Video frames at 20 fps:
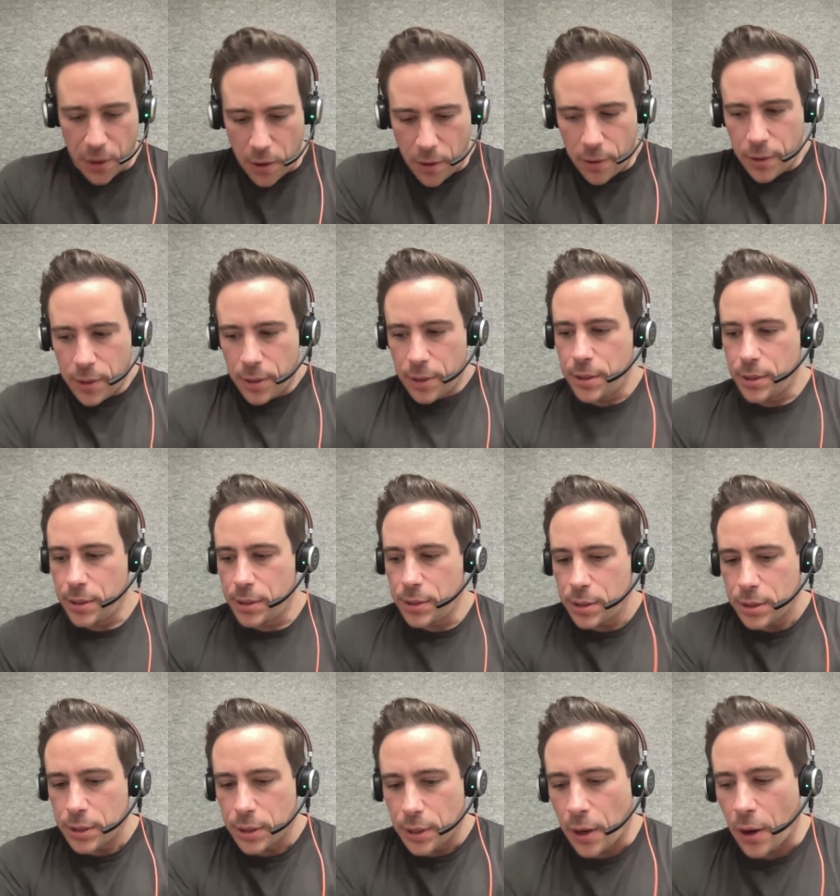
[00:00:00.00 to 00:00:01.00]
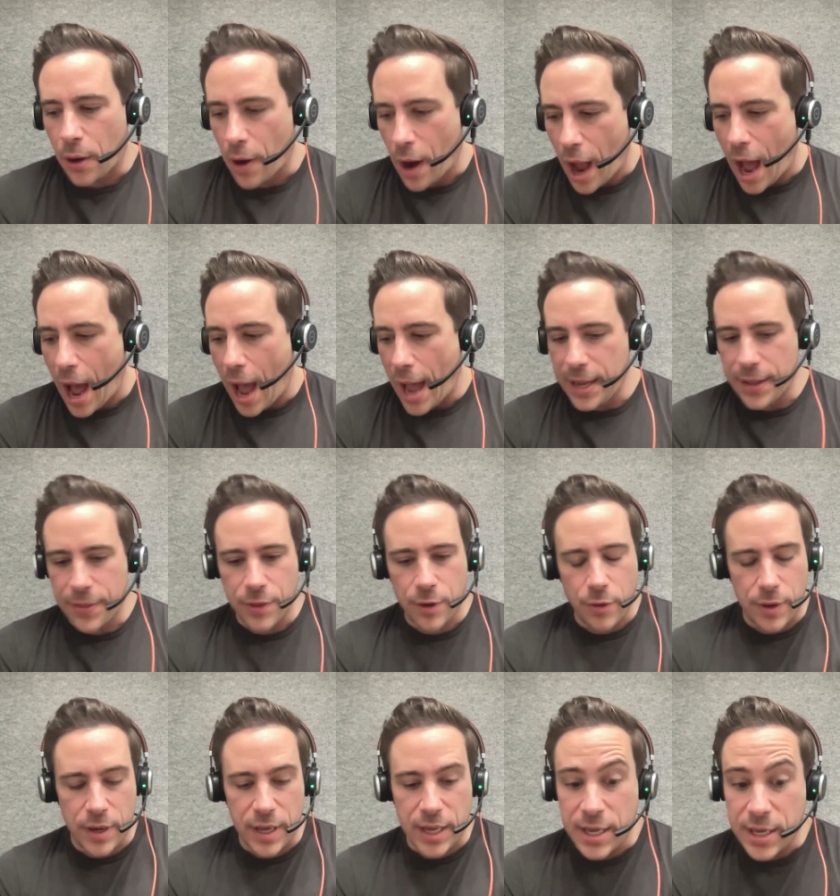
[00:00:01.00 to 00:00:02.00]
are high, and
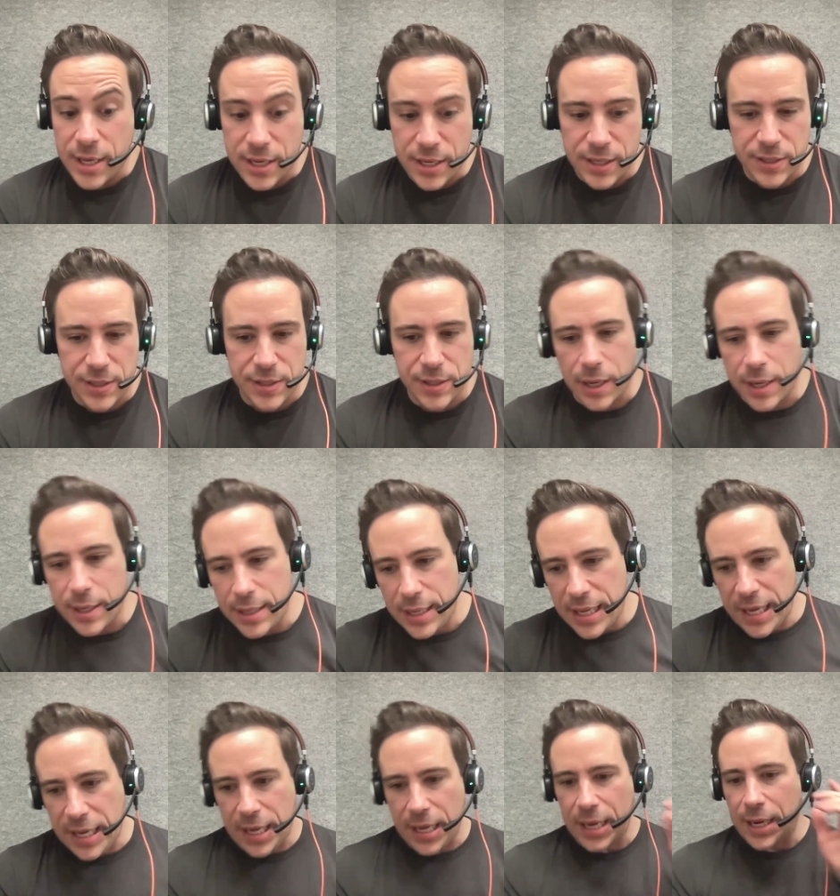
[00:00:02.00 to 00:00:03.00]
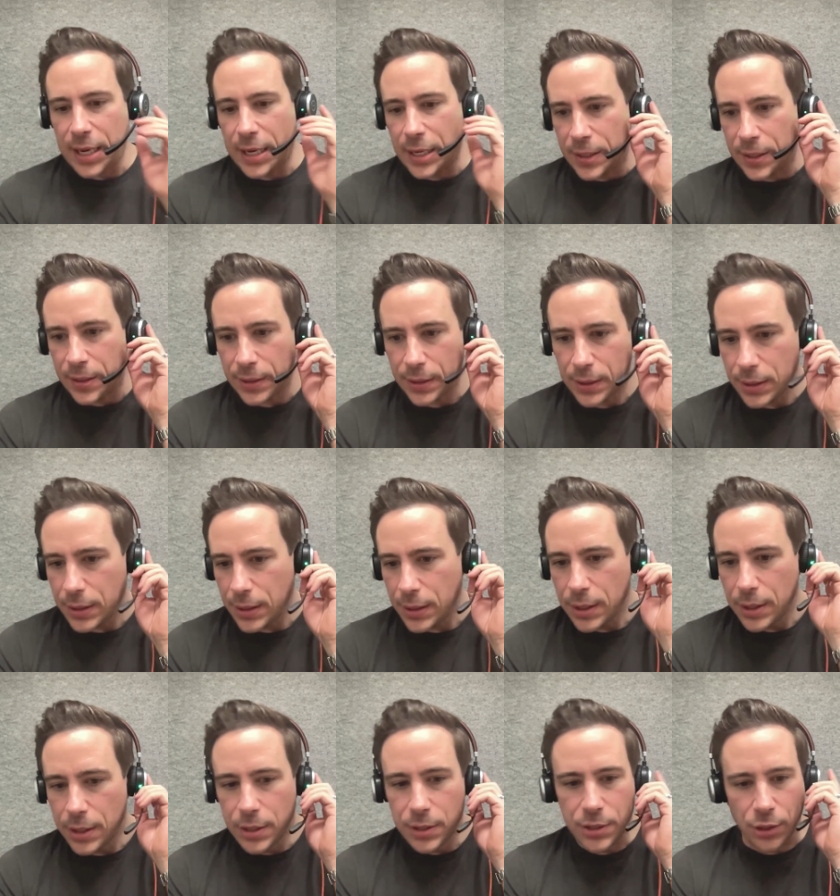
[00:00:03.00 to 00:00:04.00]
there is a need
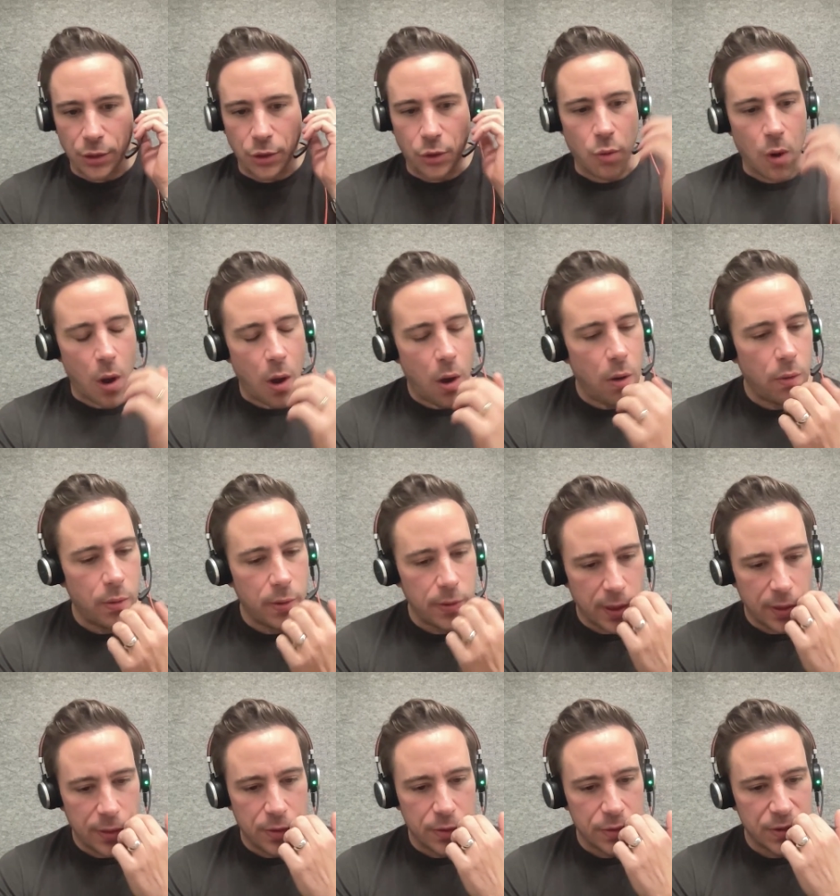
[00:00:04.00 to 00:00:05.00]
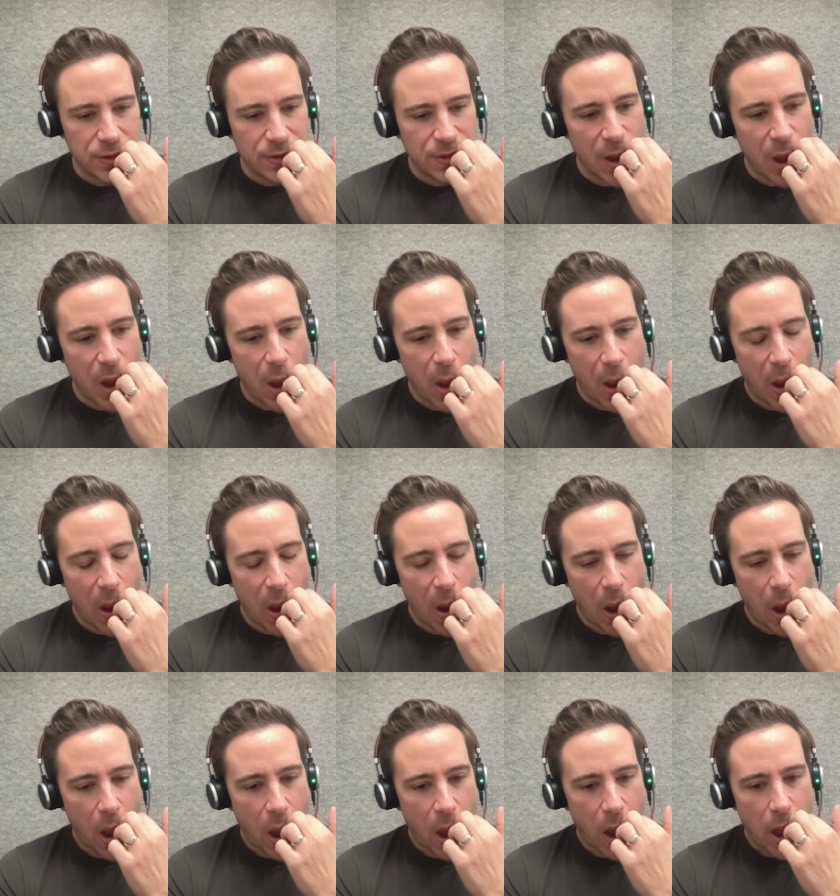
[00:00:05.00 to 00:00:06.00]
to grow. And then there's,
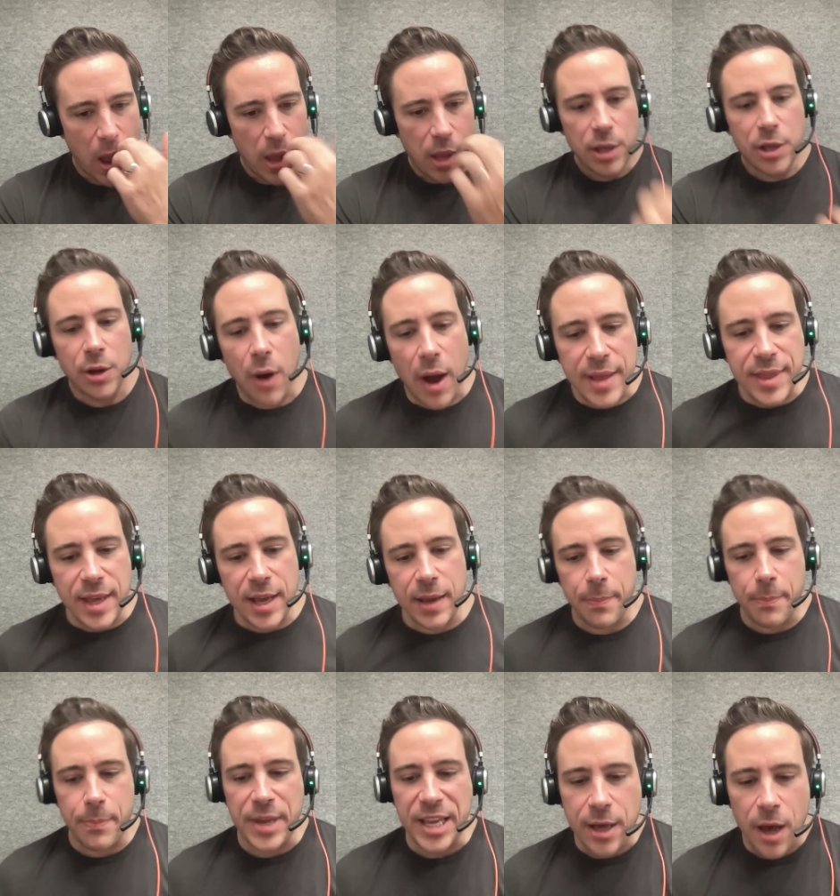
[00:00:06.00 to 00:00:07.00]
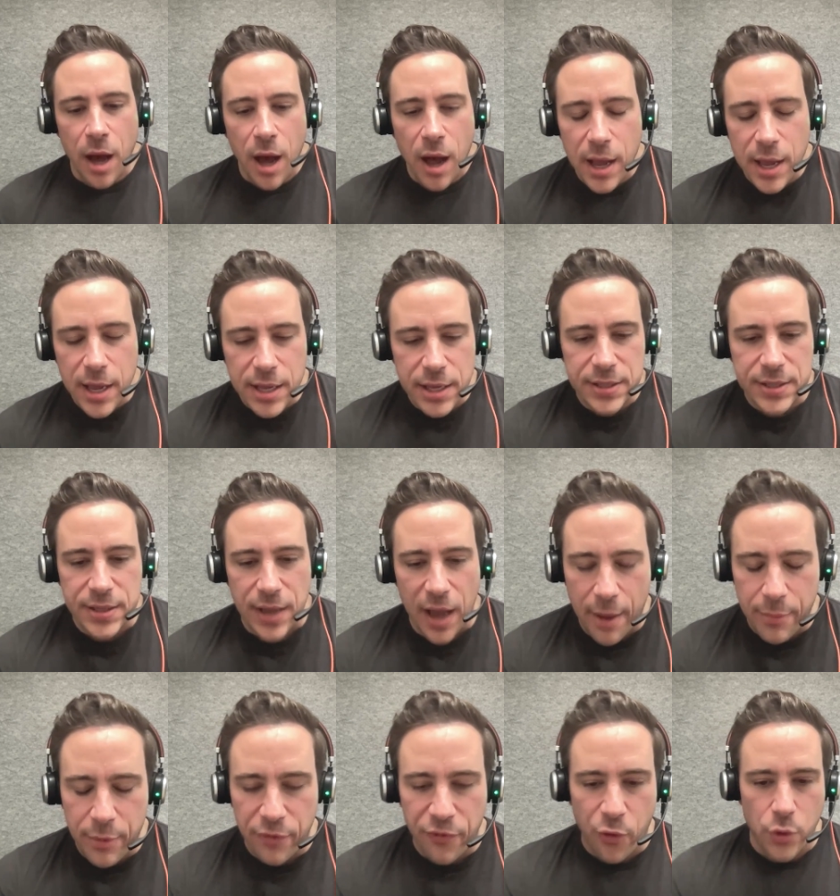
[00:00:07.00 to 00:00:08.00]
I think because
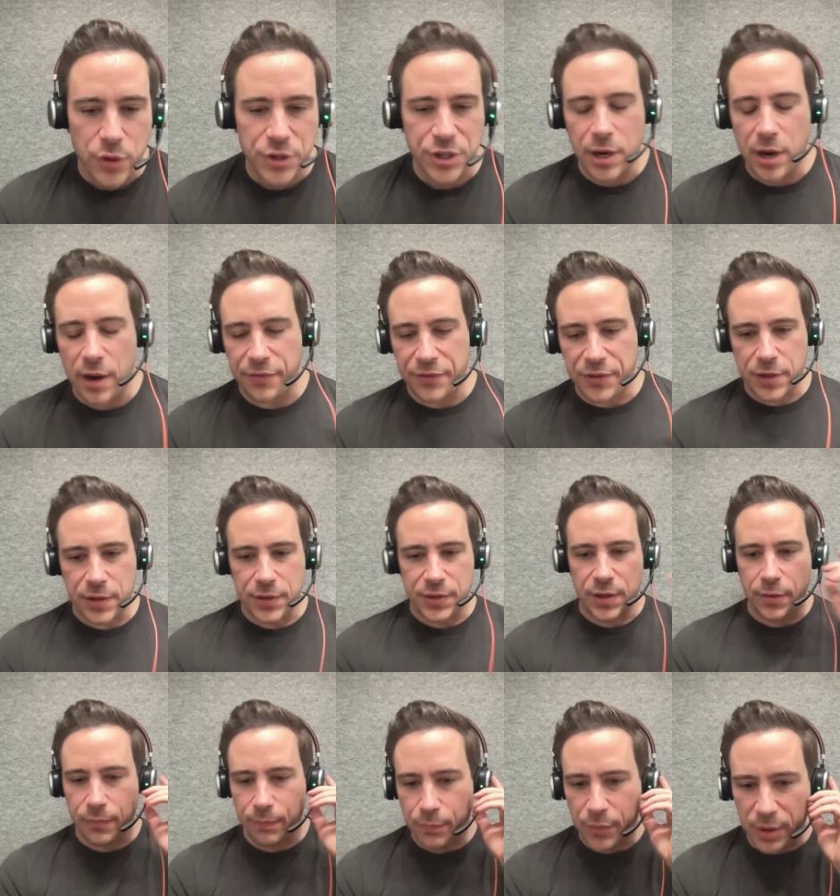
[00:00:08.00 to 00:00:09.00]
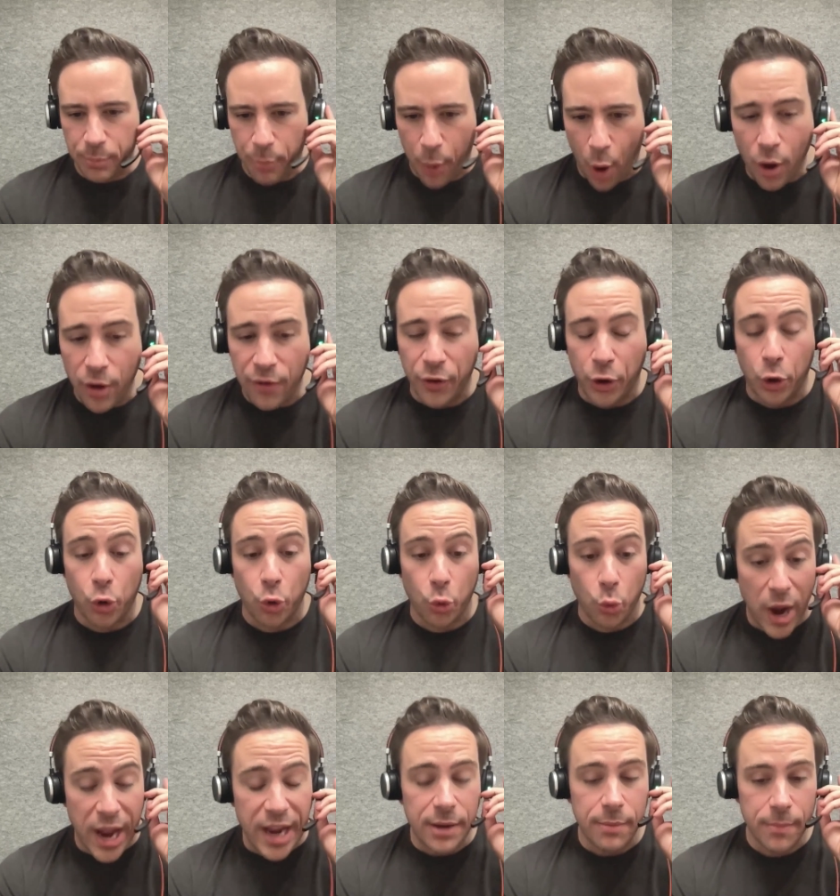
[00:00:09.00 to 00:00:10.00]
I've been fortunate enough to been part of a
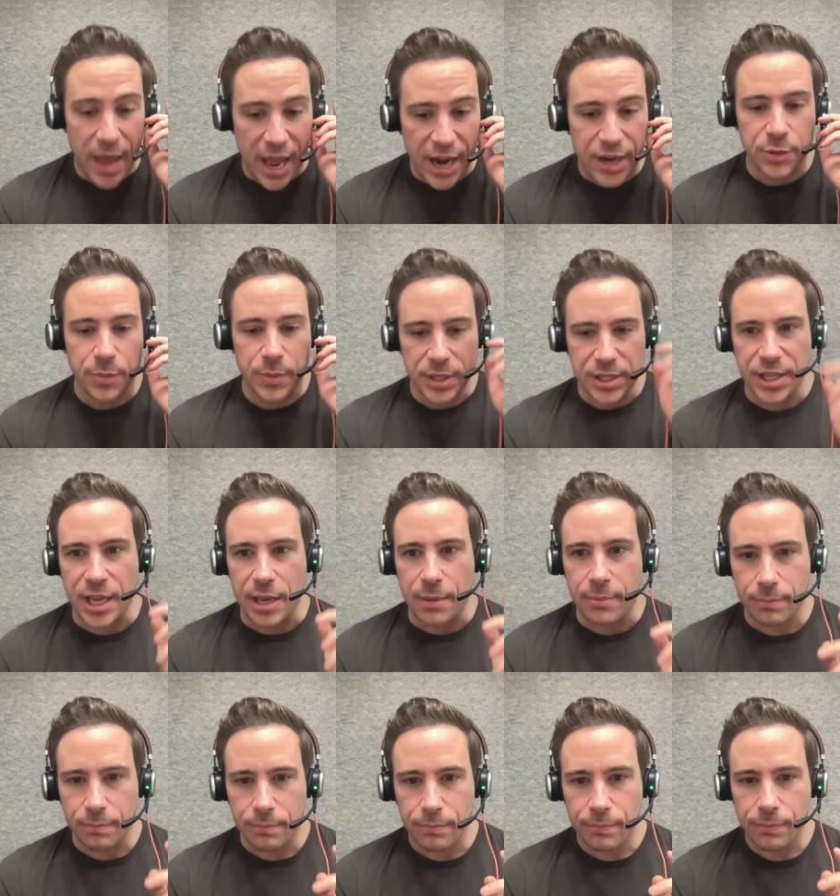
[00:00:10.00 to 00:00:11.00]
great management team.